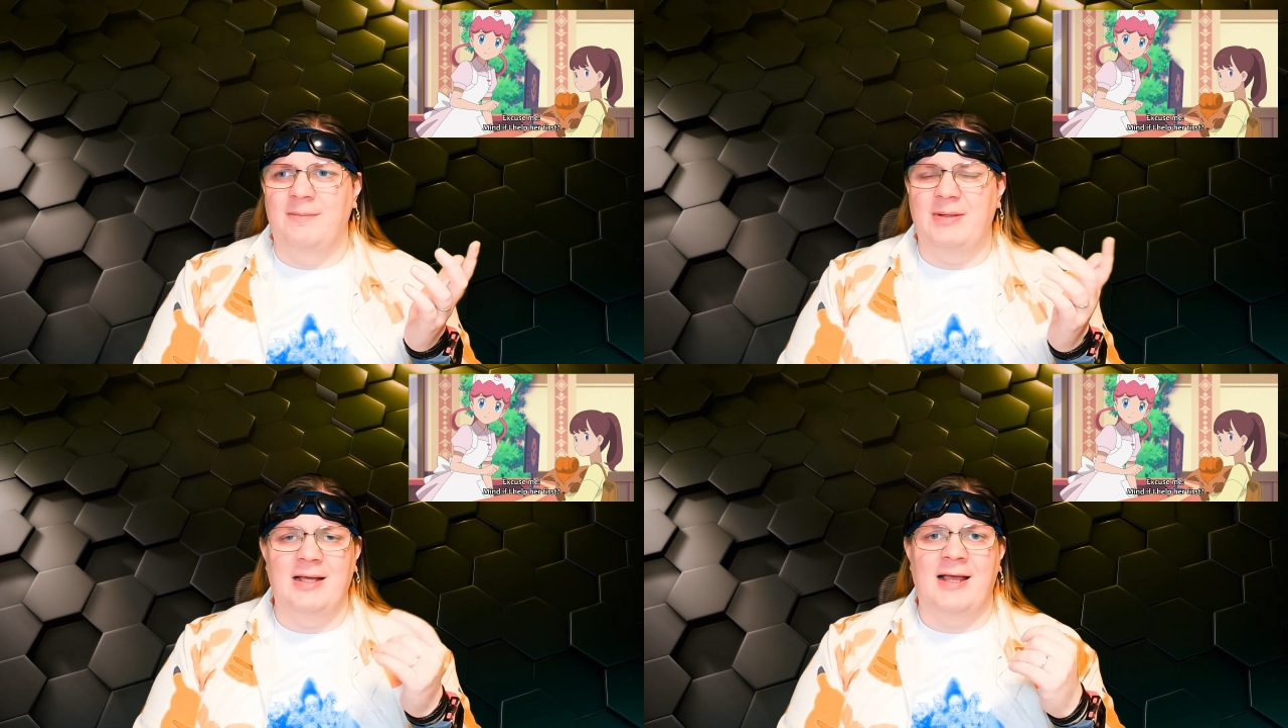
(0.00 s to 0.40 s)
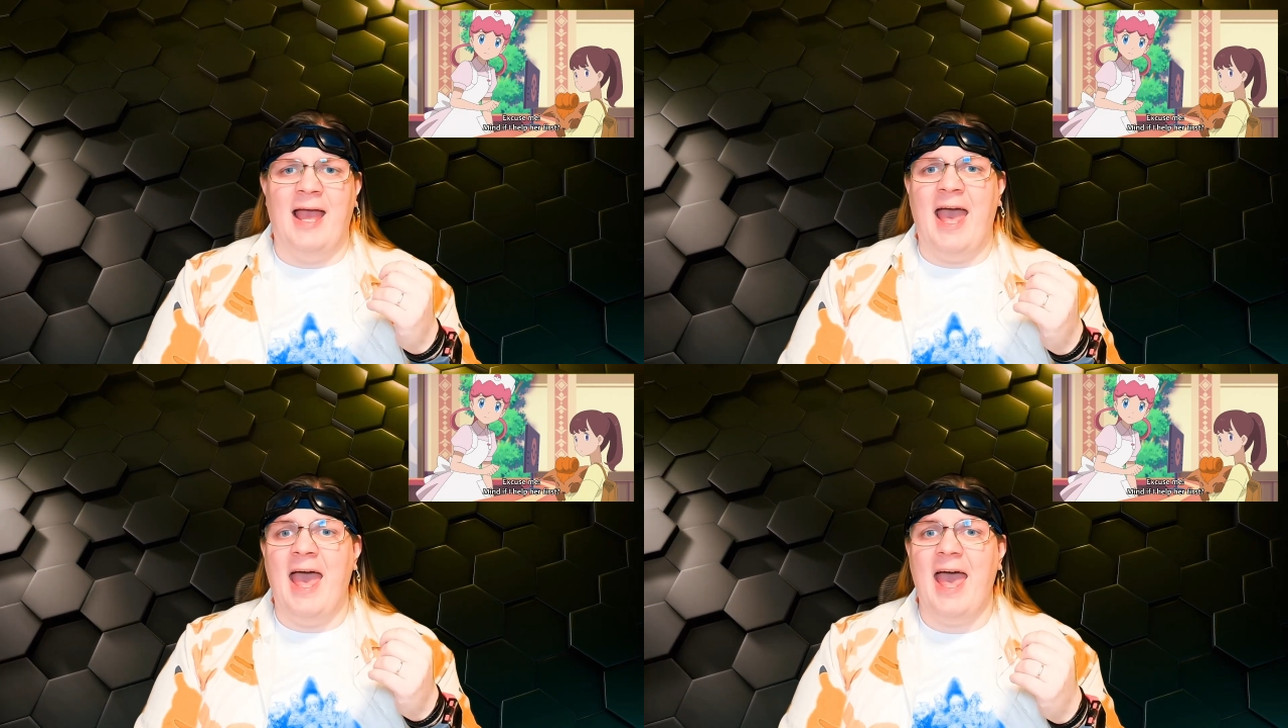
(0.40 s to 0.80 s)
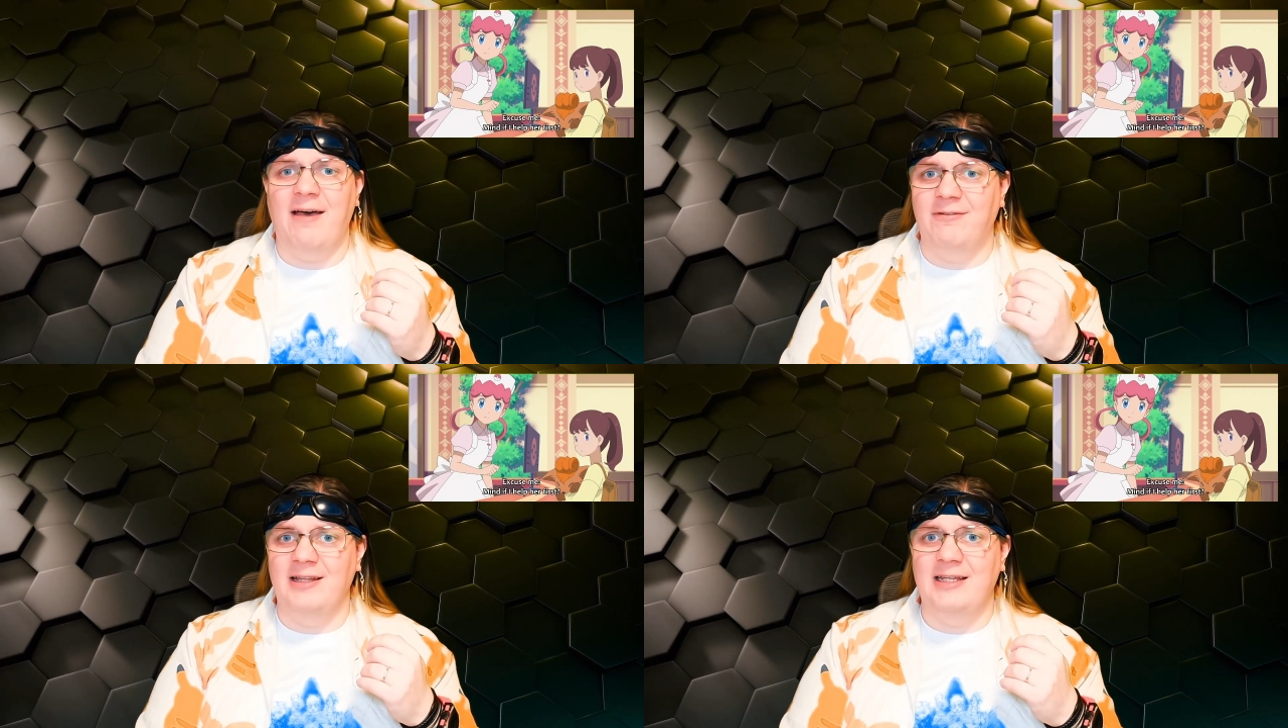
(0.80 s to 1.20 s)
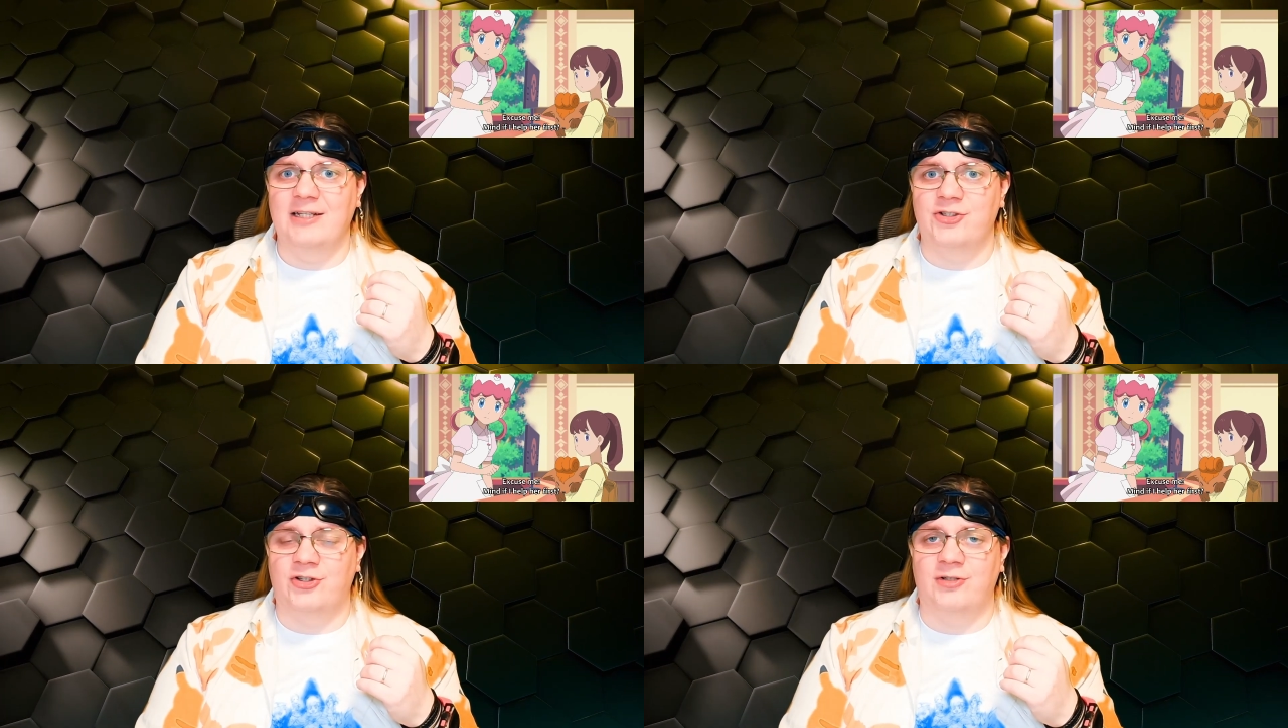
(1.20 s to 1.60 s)
Being heavily
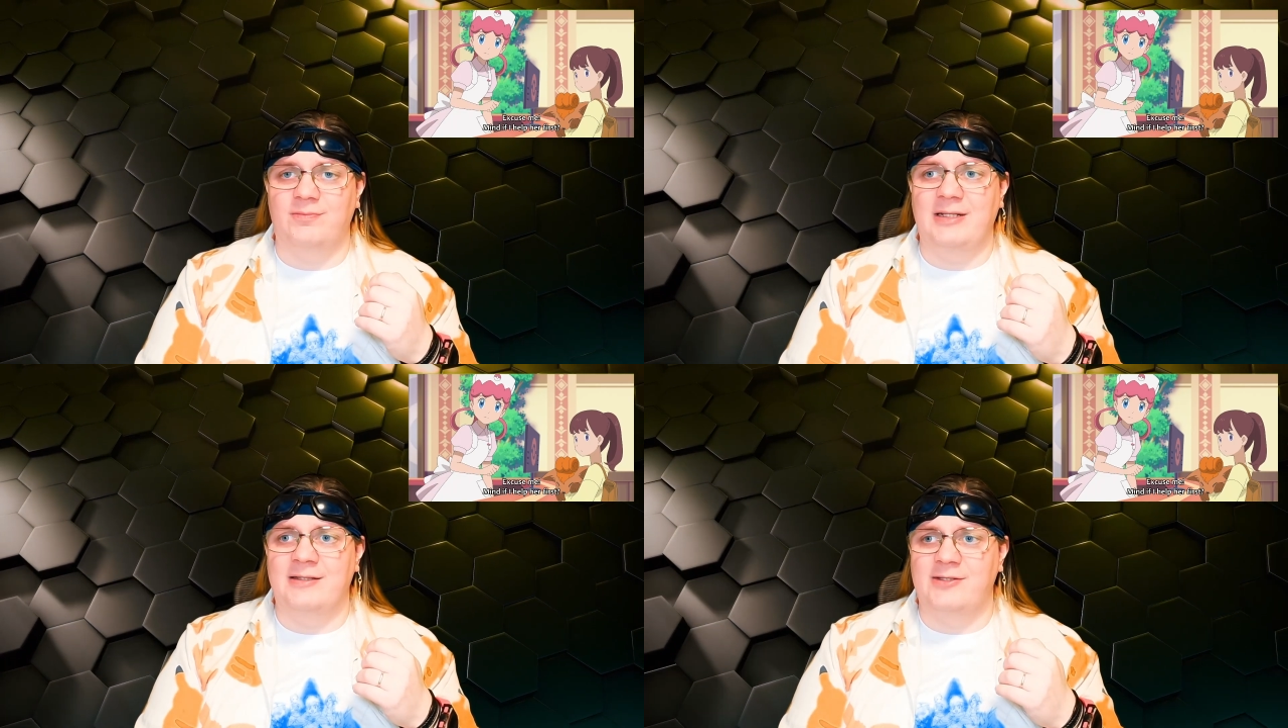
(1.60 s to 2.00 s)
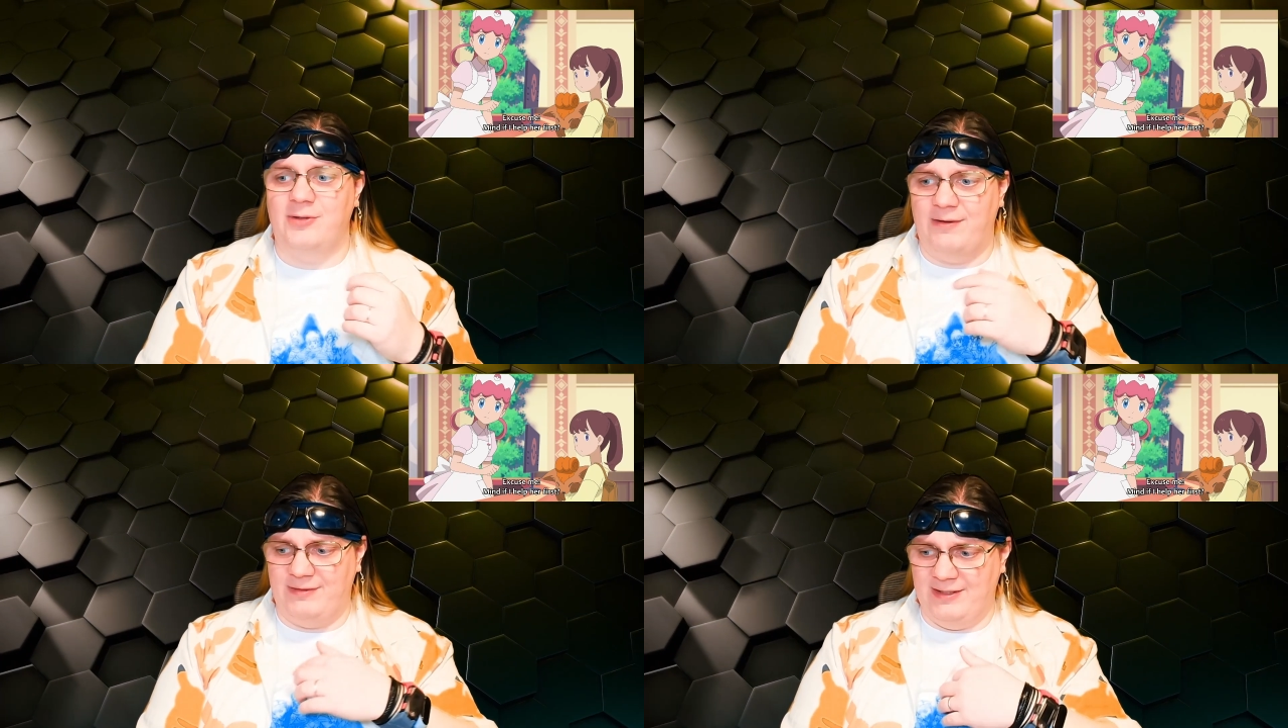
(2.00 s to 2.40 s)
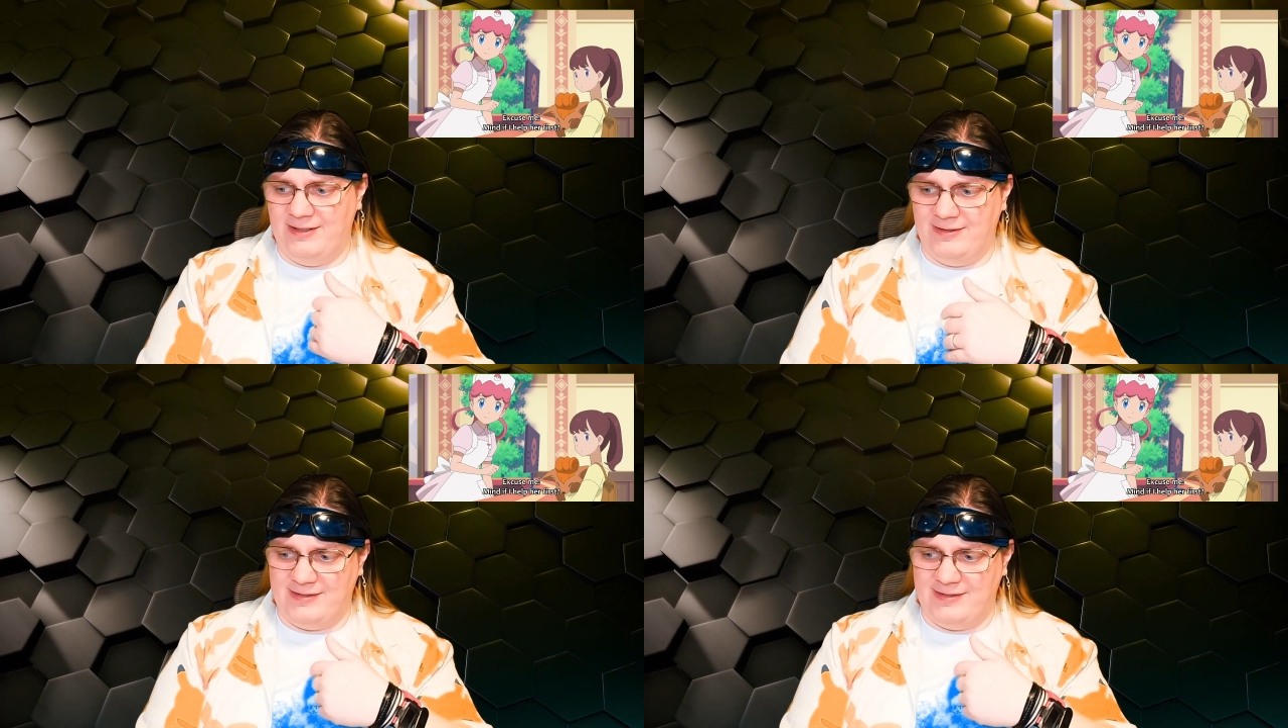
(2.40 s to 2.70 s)
injured means you have a little